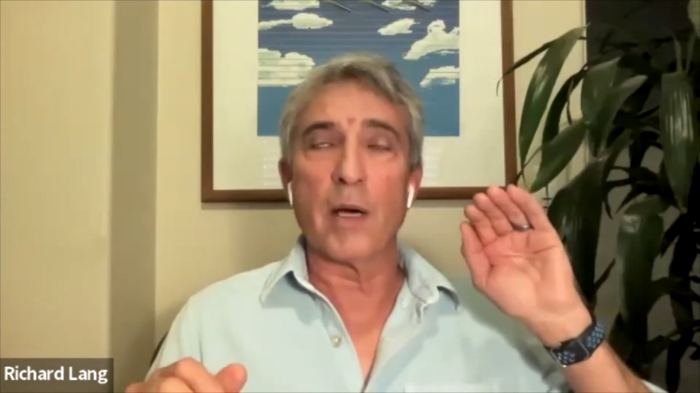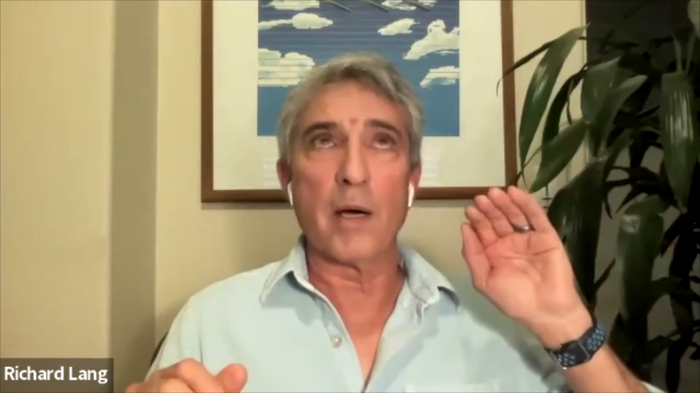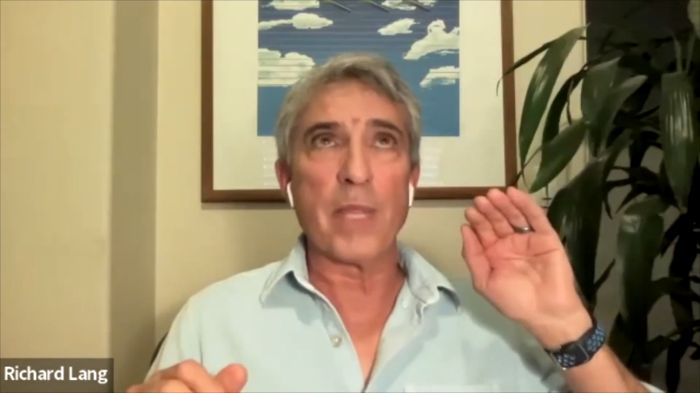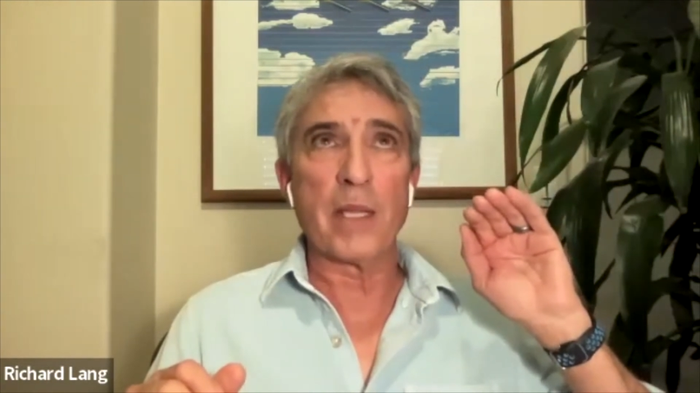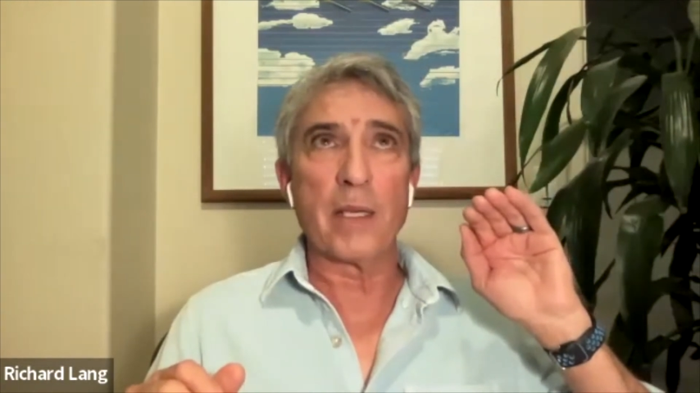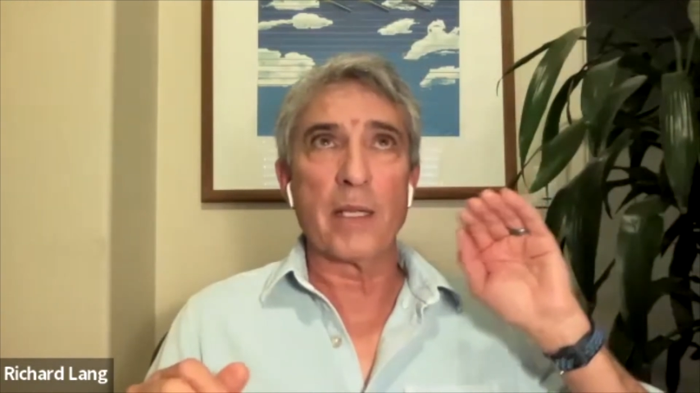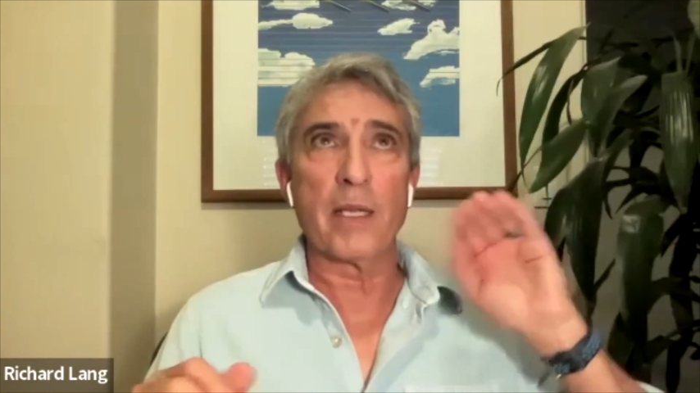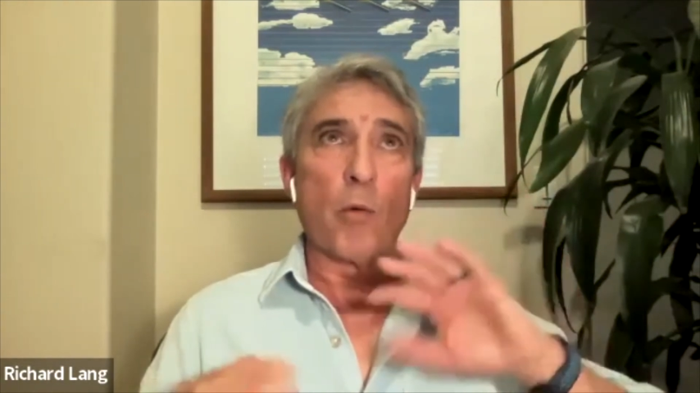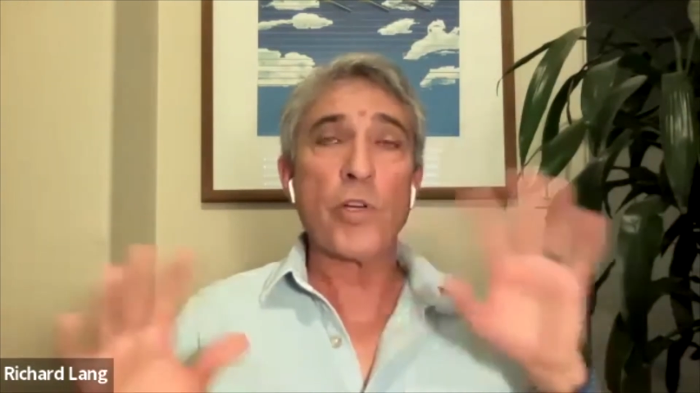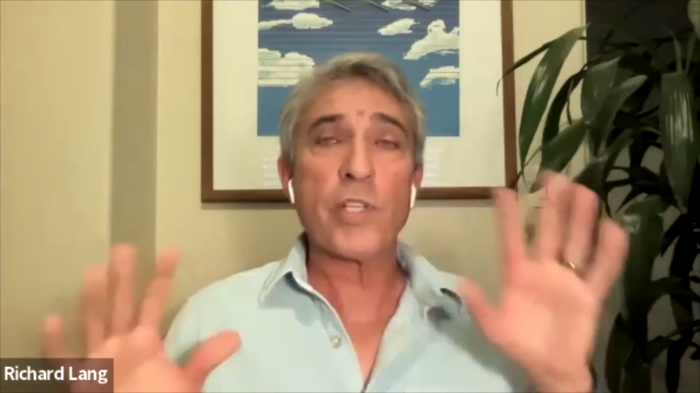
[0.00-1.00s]

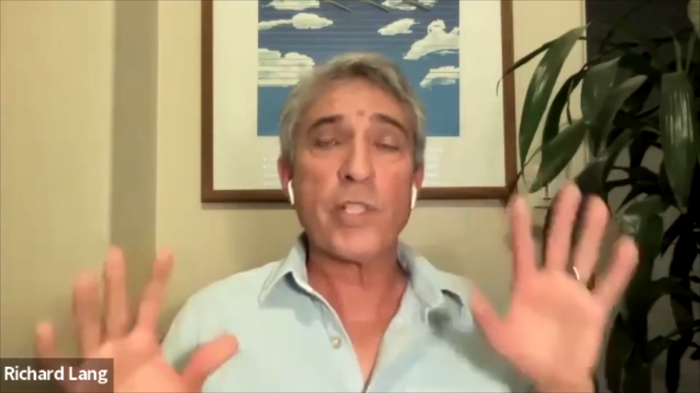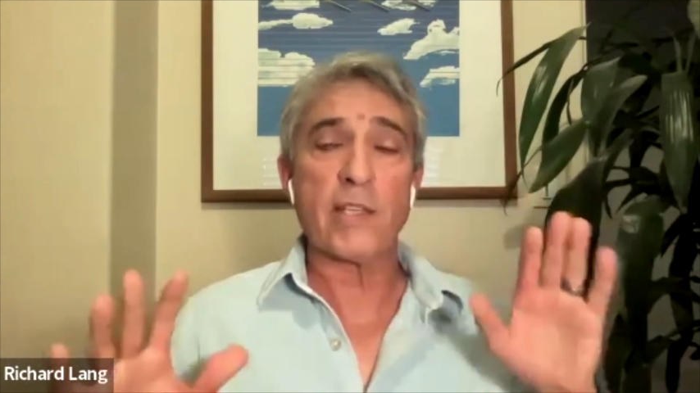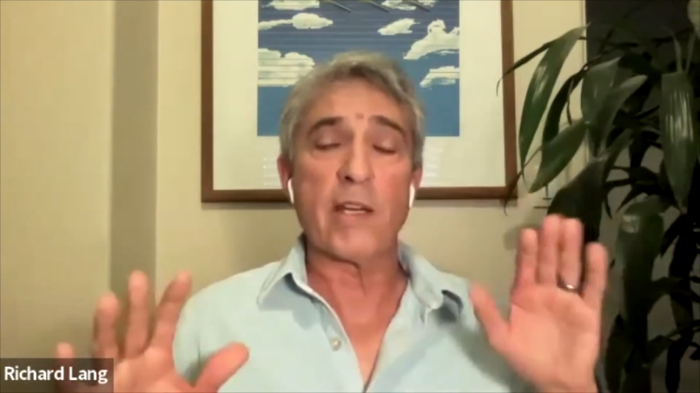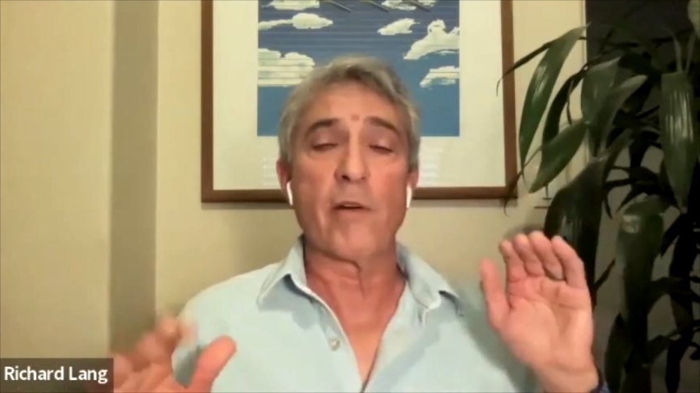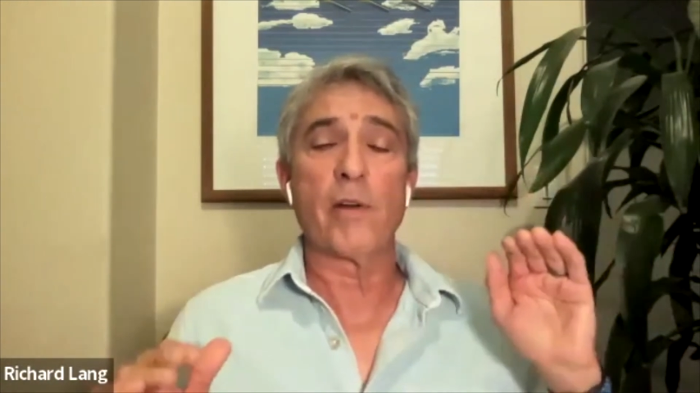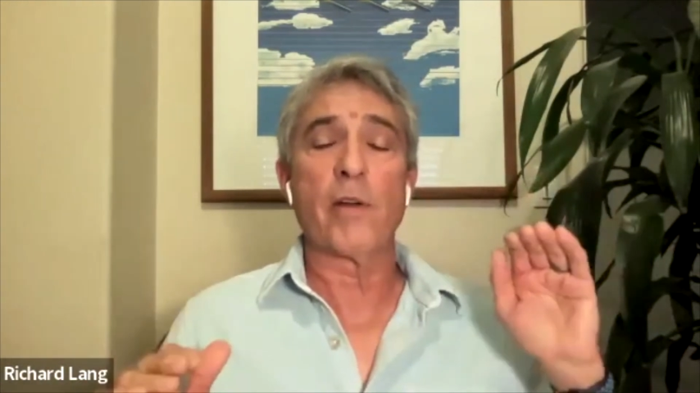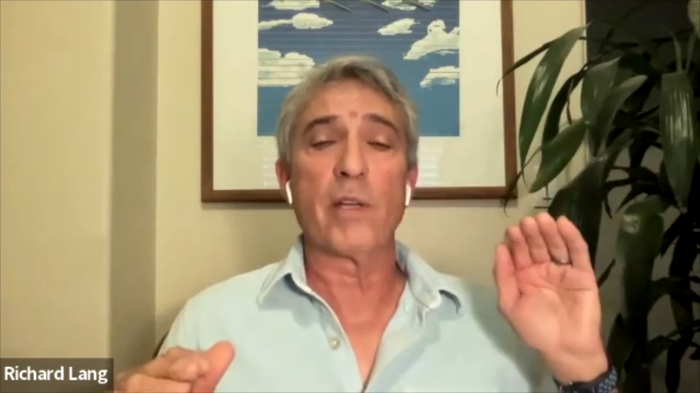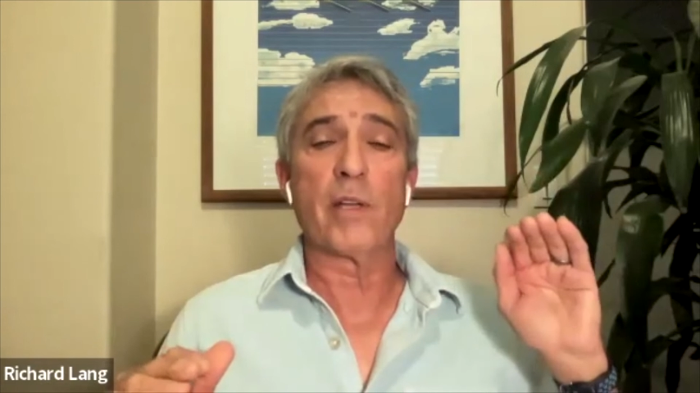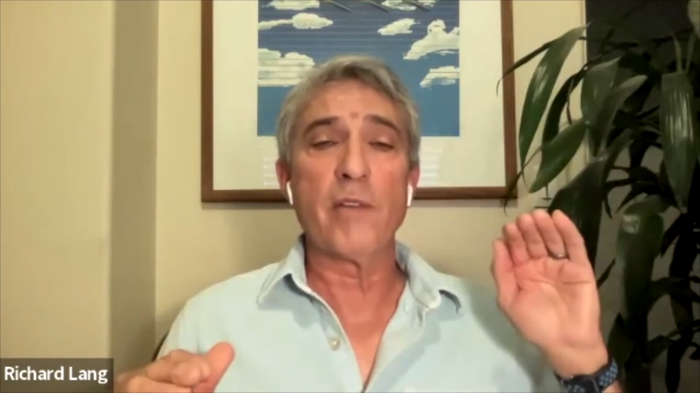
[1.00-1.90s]
in a worst case scenario,